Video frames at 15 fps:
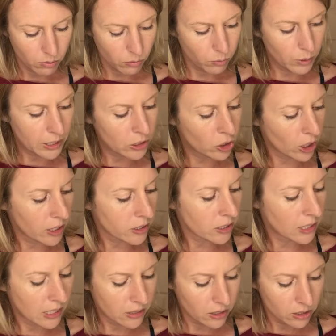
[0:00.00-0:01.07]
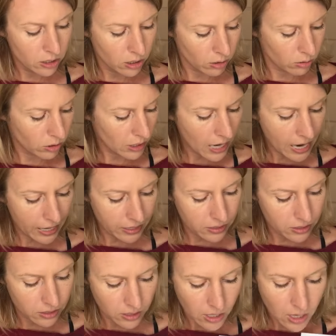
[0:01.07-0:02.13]
we just need the 2
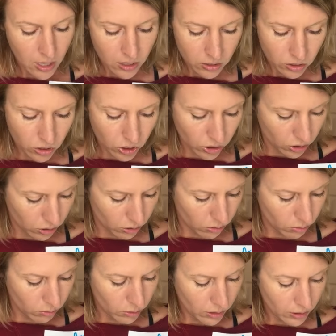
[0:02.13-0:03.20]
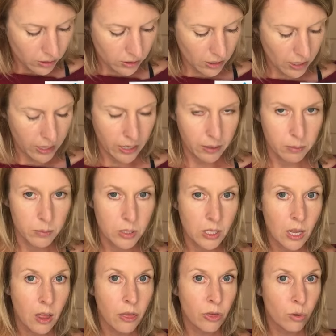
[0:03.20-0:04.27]
sides. 2 times
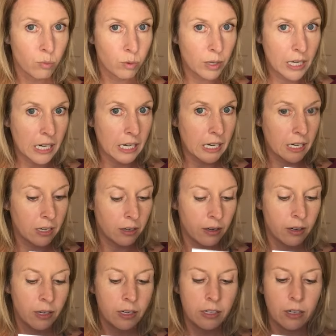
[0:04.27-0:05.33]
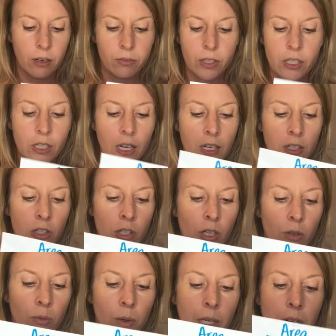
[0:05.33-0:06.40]
3. Now if this side is
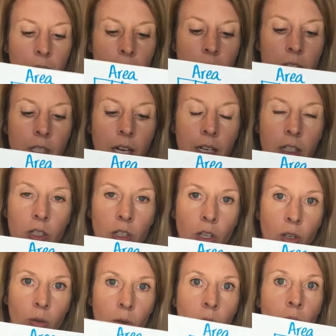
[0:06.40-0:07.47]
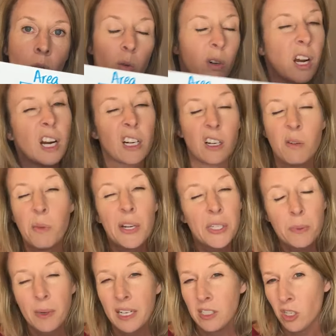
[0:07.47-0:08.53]
2, we know this side is 2. We're not going to
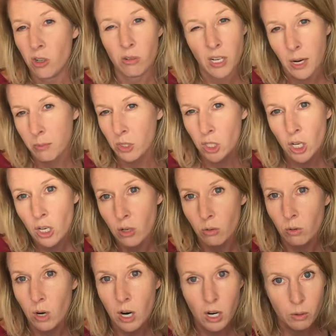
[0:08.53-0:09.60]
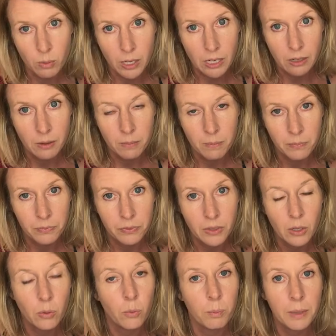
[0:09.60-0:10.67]
multiply 2 times 2, are we?
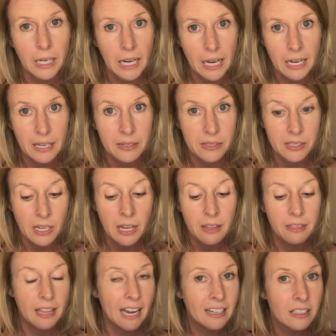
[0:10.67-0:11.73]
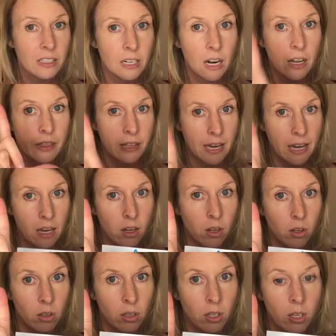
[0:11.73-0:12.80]
Because that's not the
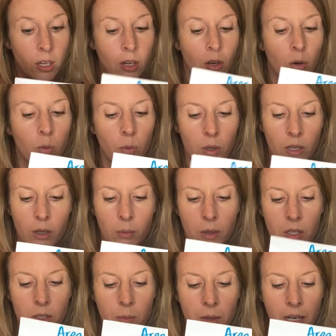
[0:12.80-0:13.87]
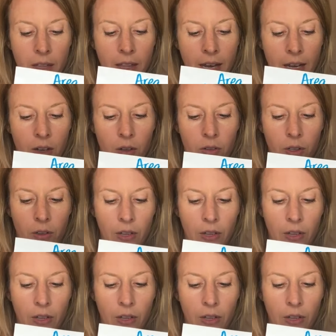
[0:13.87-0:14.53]
L. We're going to multiply the L, the